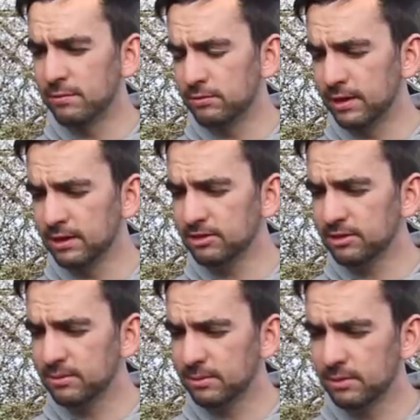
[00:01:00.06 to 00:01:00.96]
heavy things
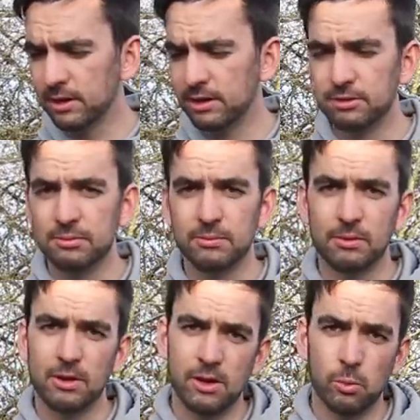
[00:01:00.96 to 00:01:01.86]
like the
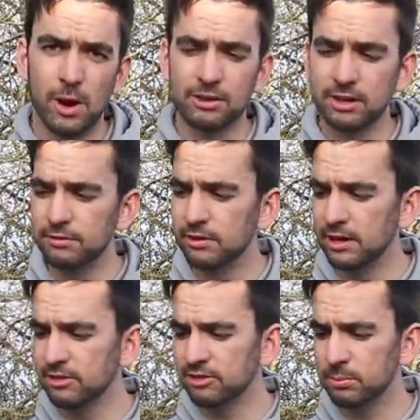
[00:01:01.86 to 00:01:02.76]
uh, wildlife
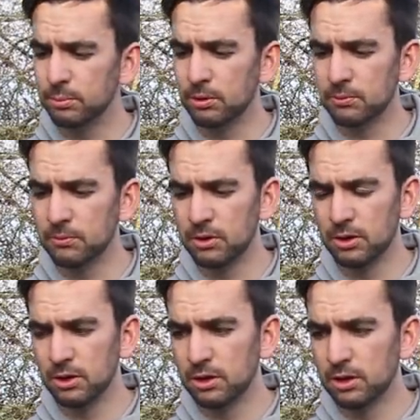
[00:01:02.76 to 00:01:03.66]
lens but
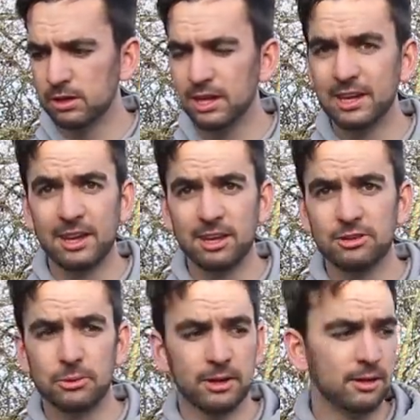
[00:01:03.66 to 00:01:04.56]
you get
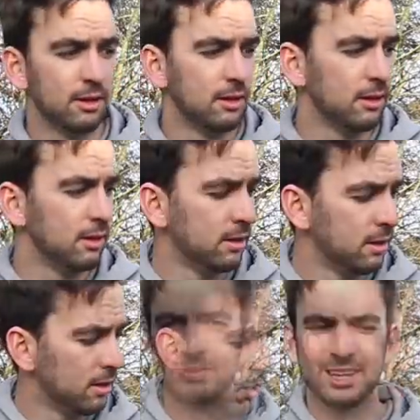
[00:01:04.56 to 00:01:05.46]
used to it
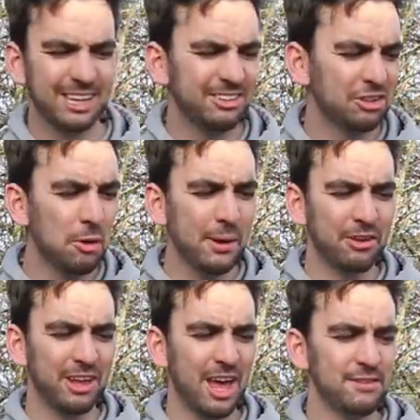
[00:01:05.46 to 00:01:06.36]
it's a little bit
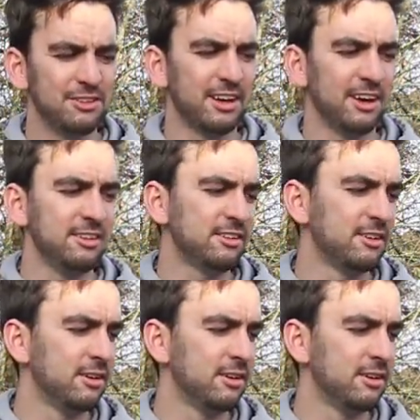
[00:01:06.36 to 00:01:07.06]
on the heavy side,